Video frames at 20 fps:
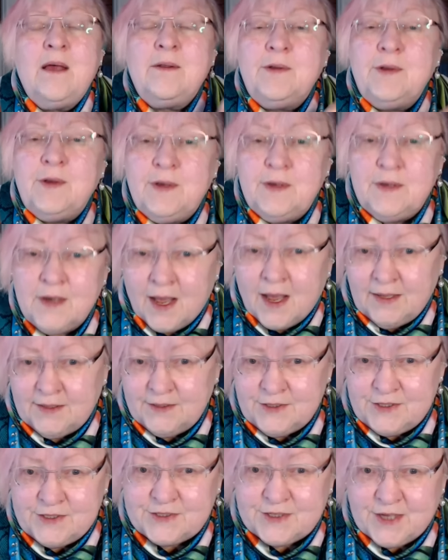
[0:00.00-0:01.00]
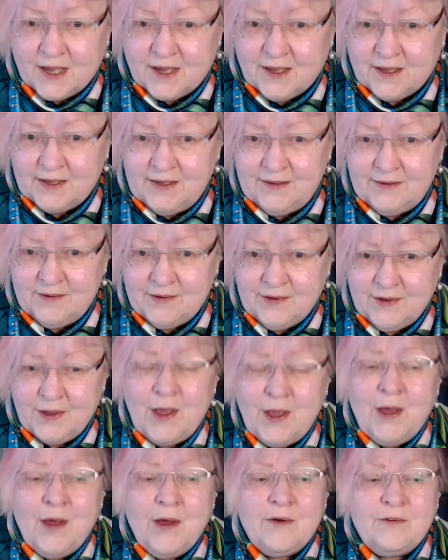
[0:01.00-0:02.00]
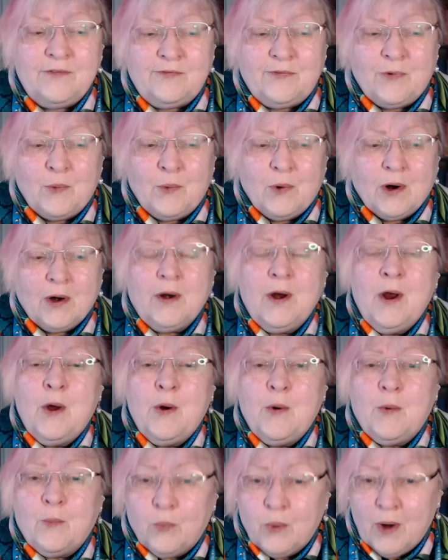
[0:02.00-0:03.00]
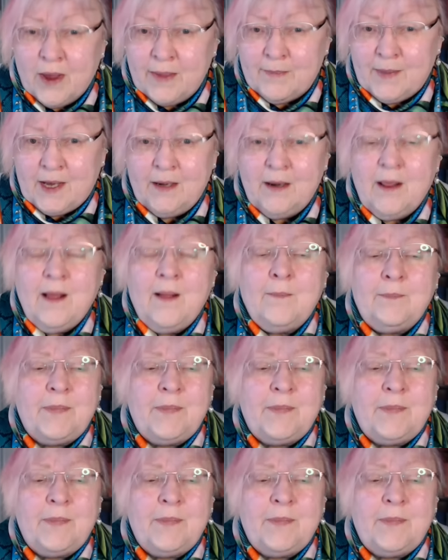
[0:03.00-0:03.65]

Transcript: not designed for women